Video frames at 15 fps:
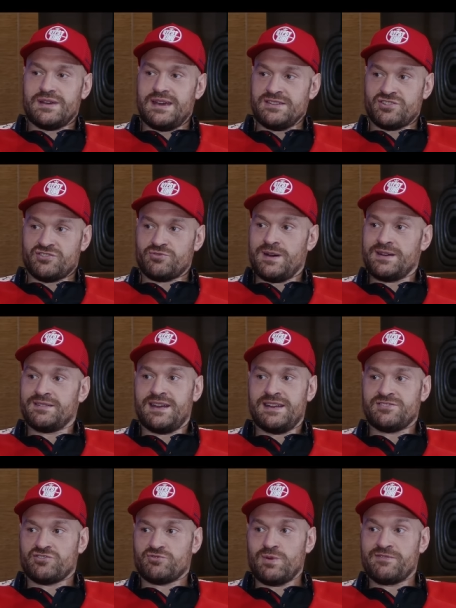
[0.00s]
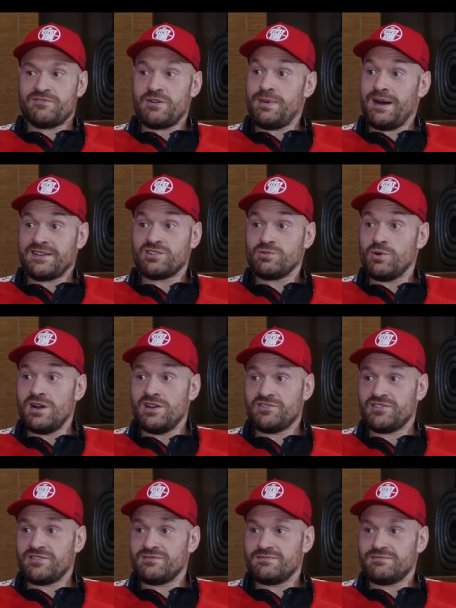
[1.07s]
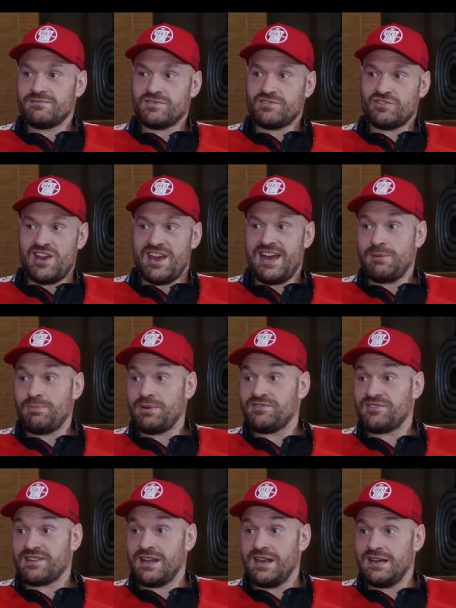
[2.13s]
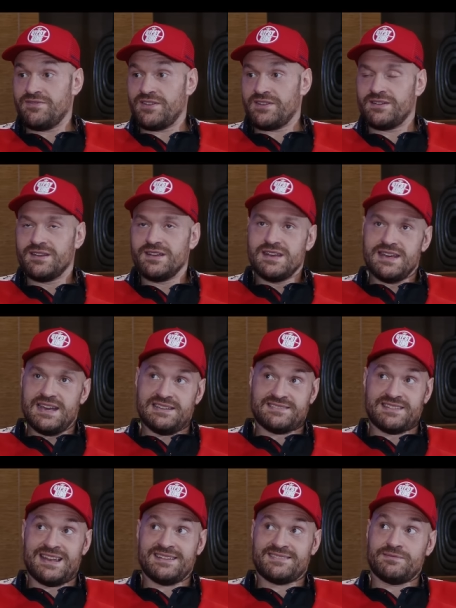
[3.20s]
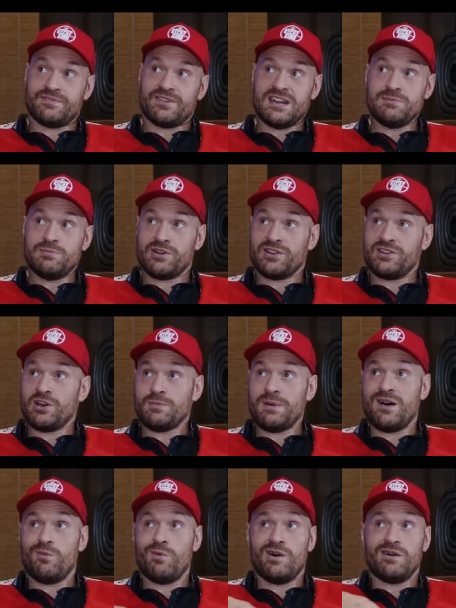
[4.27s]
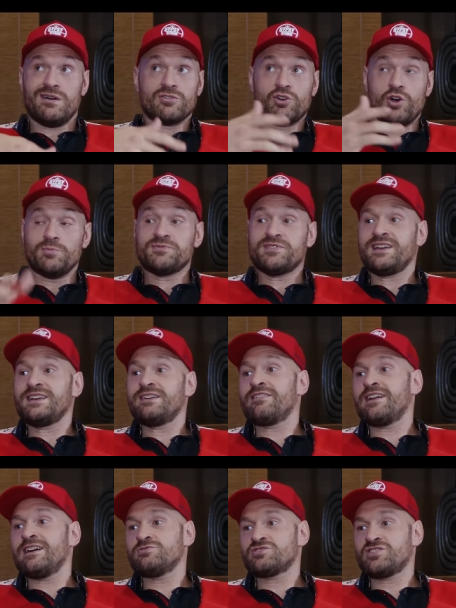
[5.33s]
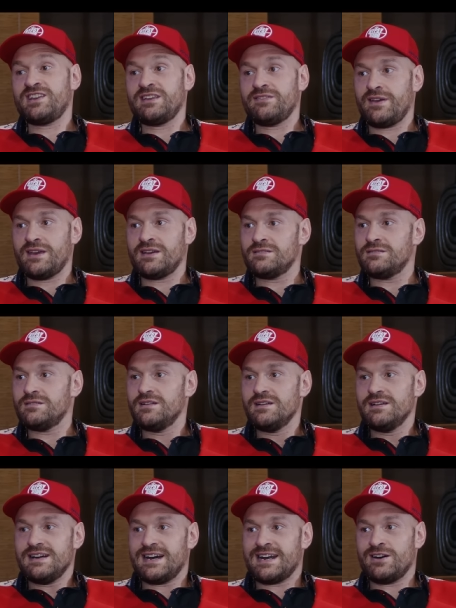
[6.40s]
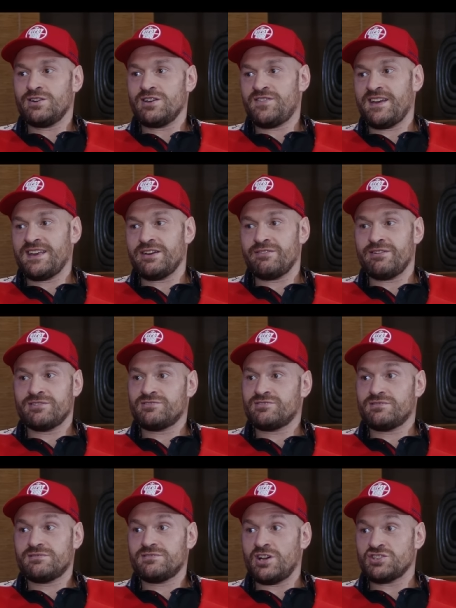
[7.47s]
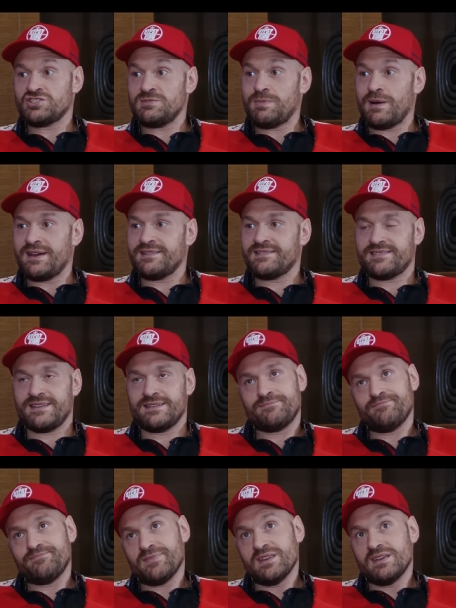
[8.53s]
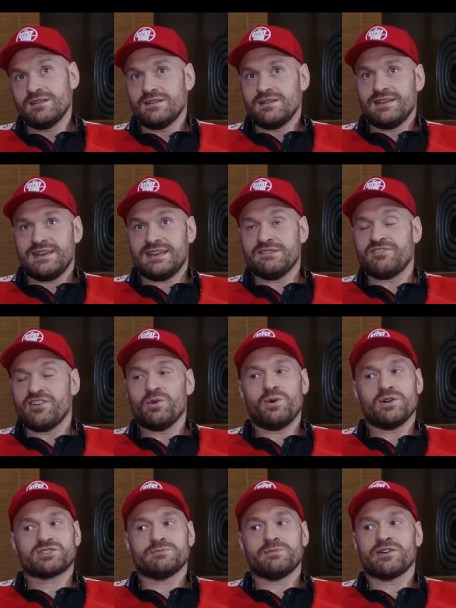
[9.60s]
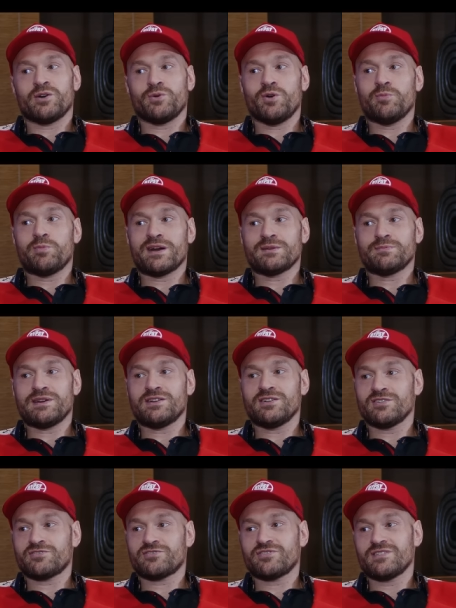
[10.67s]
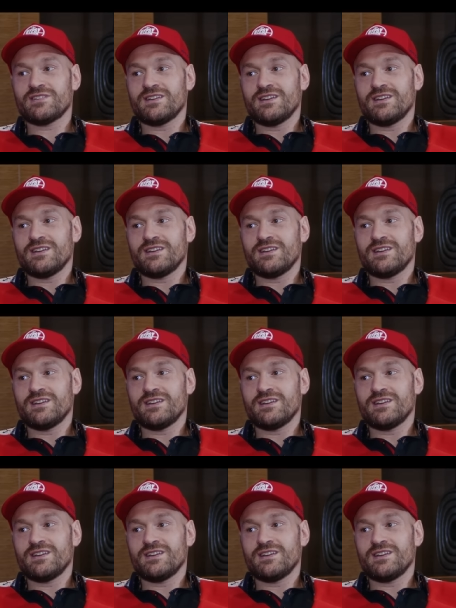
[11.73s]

it just went it just went from bad to worse, and shit happens in life, and it's a lesson for anybody, no matter what comes at you and how shit you feel and how you think you're in a dodgy place, then you never know what tomorrow will bring because